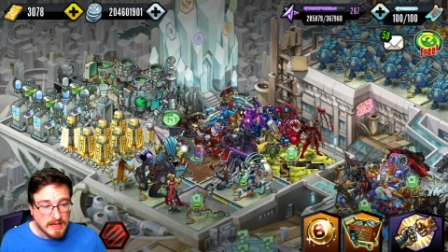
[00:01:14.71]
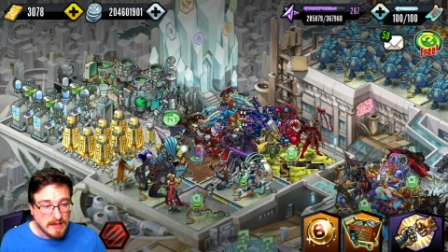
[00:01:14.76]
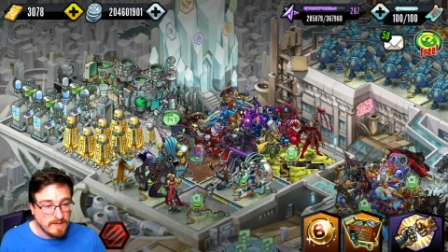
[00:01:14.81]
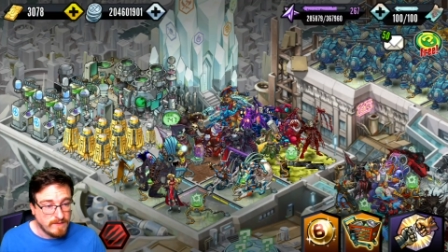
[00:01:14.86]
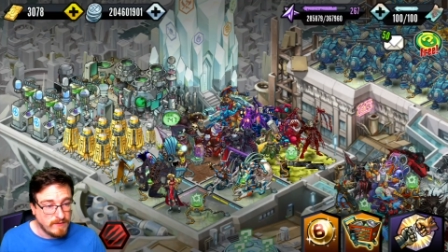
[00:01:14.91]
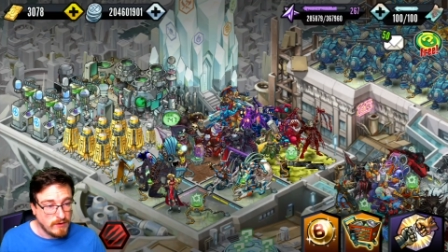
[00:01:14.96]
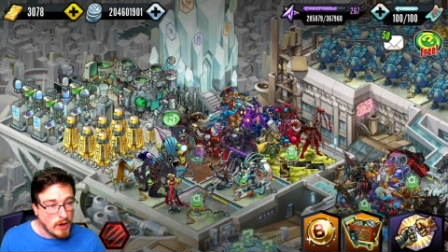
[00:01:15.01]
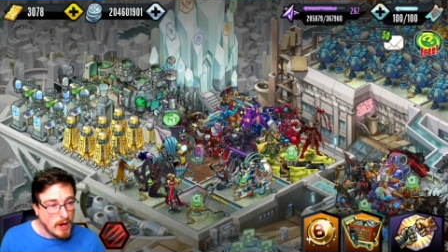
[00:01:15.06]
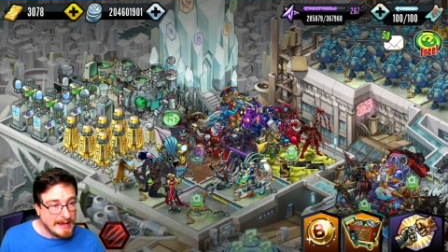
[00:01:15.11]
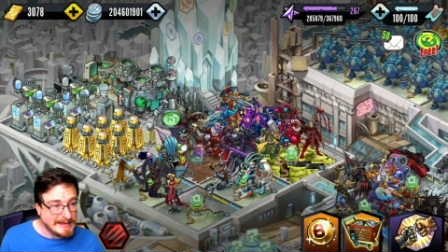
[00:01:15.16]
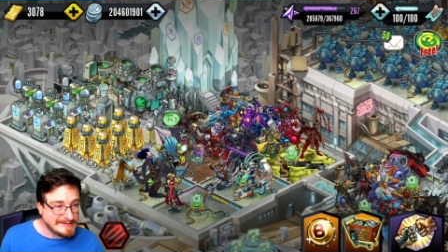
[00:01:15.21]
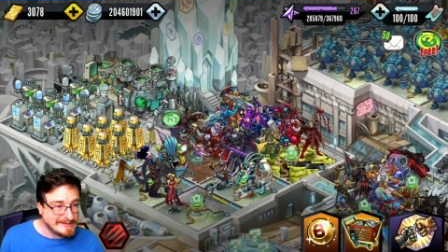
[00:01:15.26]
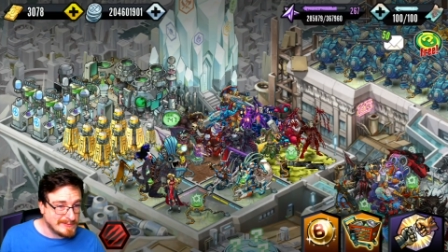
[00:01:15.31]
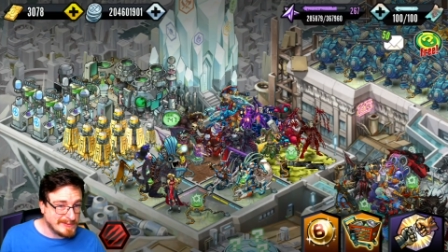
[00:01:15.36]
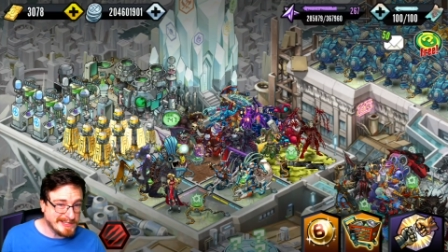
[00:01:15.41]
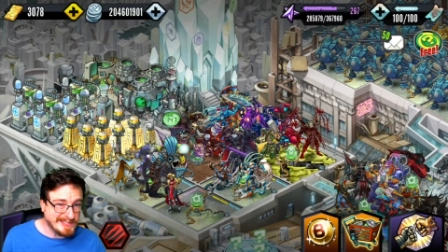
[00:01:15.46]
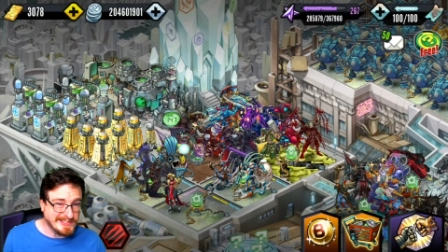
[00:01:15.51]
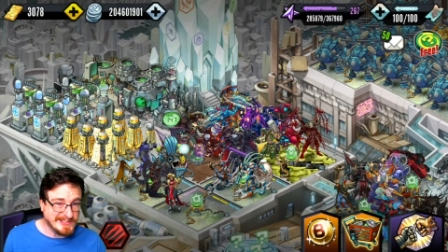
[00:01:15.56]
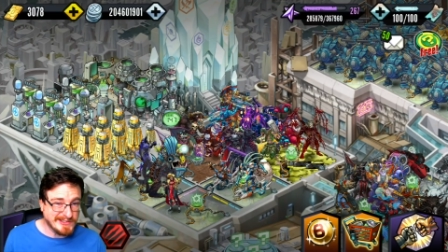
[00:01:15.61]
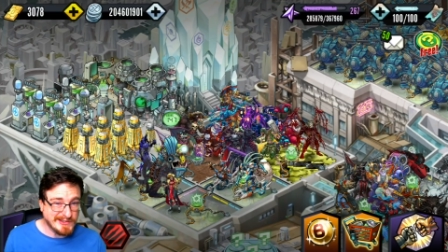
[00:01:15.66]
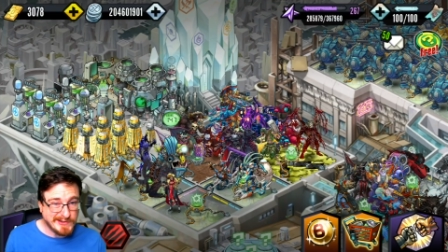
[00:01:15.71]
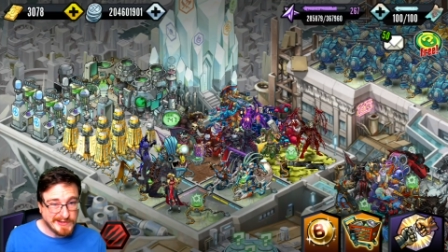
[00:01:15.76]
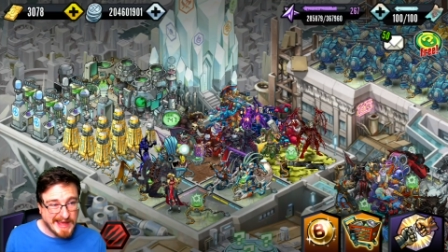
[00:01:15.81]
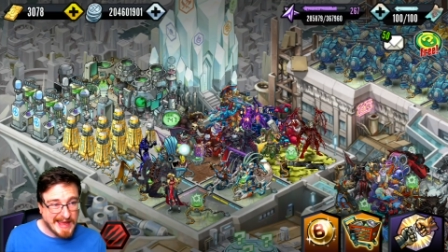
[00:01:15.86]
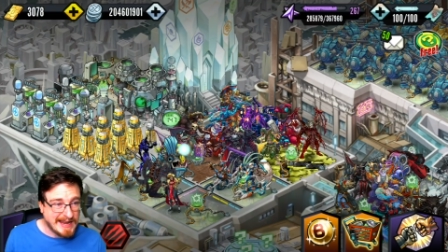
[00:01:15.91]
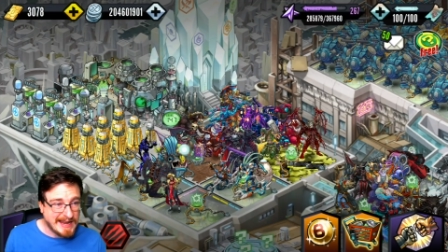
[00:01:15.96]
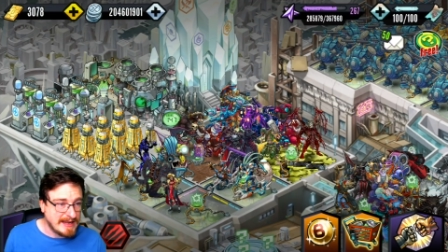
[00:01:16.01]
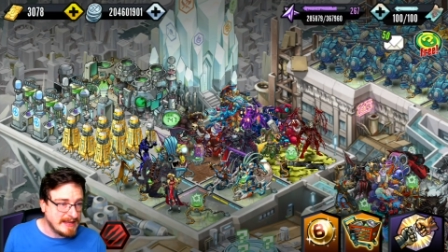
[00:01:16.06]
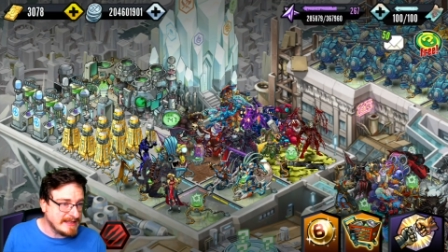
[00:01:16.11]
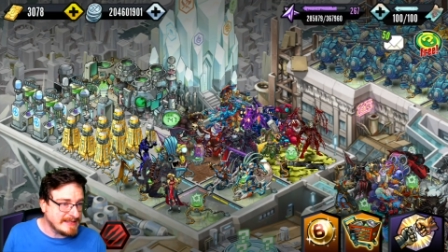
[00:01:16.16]
If you guys want to do
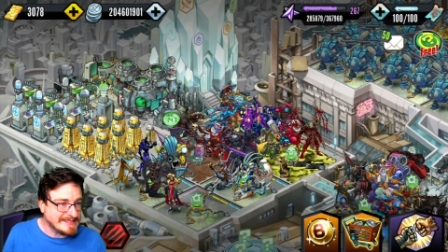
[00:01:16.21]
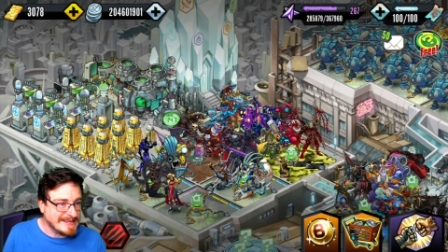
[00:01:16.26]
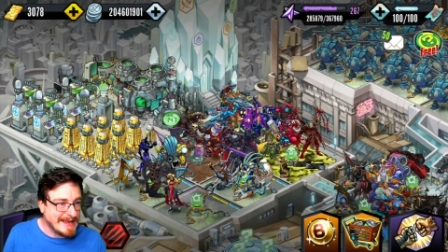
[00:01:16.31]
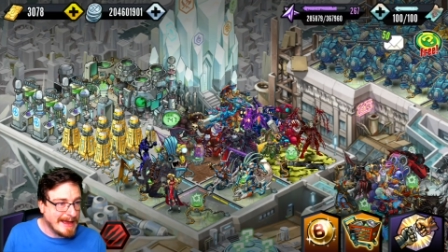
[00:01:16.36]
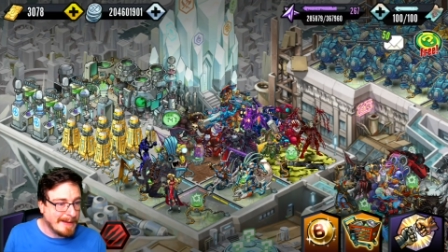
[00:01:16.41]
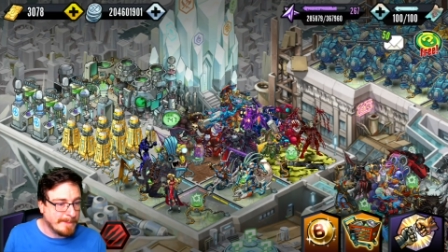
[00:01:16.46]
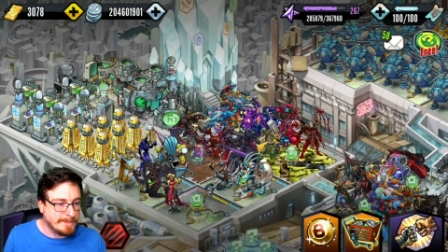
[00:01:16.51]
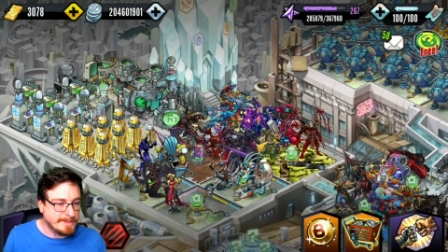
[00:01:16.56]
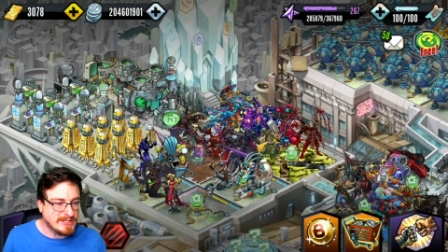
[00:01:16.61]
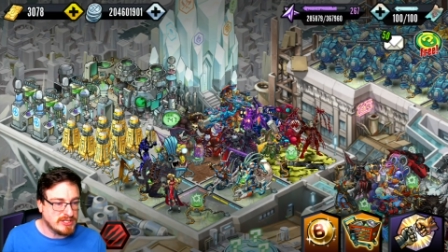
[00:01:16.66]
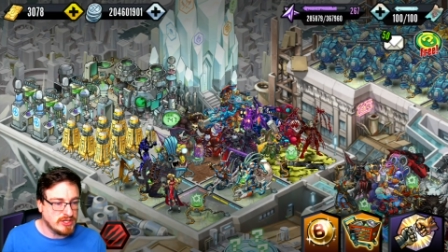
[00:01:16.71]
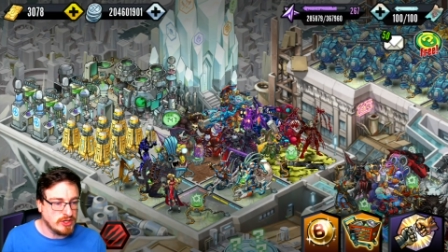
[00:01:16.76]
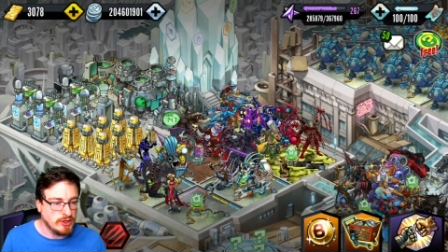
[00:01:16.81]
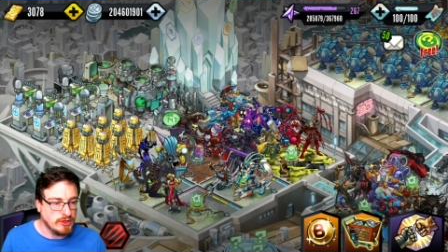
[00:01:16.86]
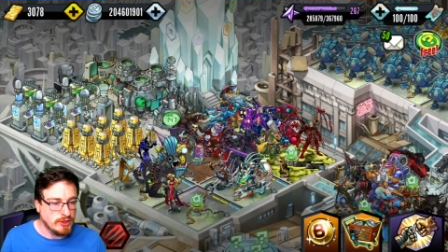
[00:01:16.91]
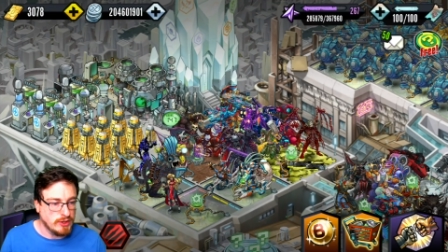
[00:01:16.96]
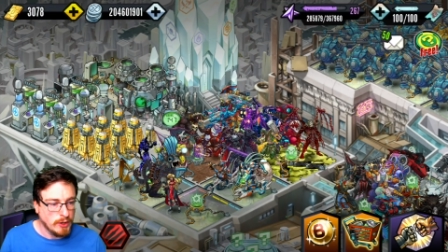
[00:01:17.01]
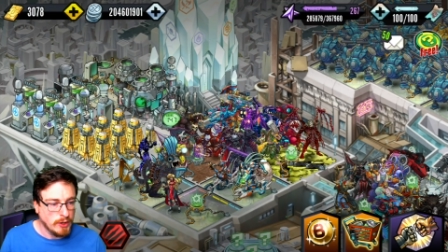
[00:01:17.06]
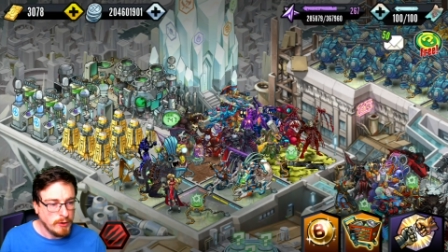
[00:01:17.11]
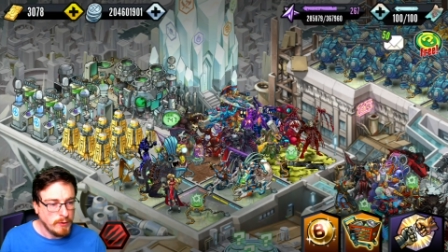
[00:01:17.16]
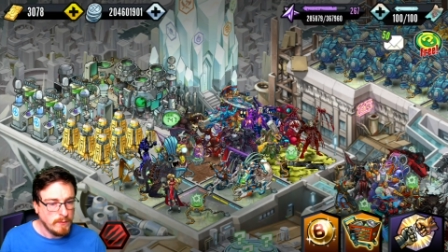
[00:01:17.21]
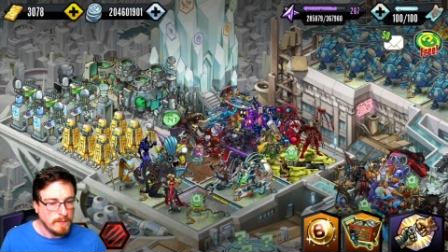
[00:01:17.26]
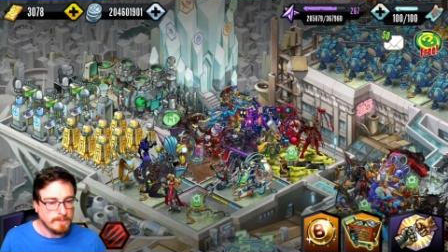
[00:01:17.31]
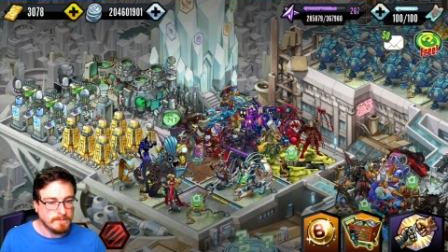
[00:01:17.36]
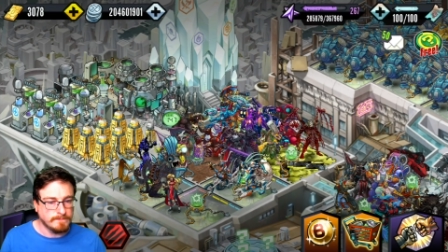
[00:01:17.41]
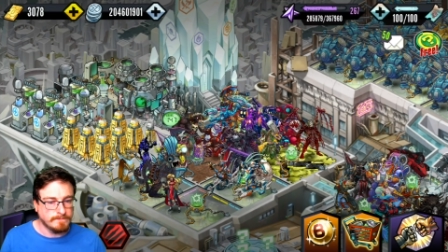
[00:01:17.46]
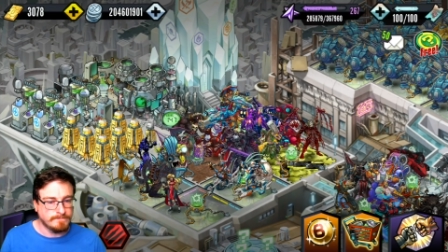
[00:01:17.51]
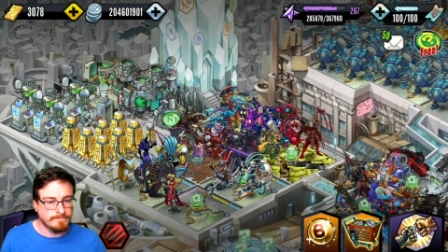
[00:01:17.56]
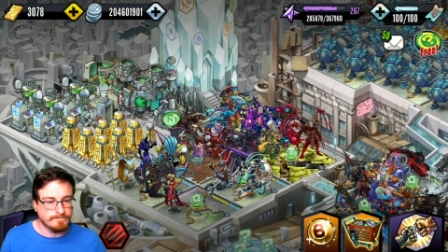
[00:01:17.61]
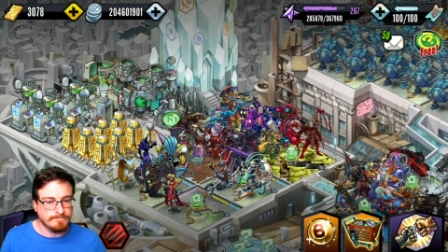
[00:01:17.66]
that, it's up to
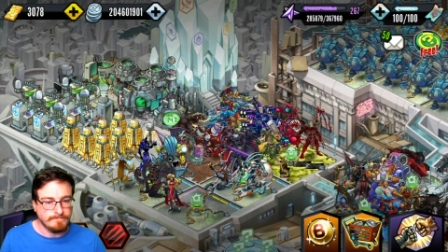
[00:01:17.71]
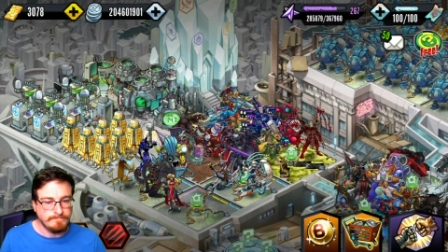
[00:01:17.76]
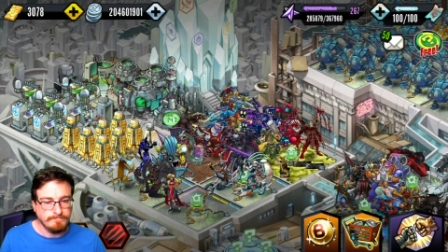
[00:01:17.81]
you.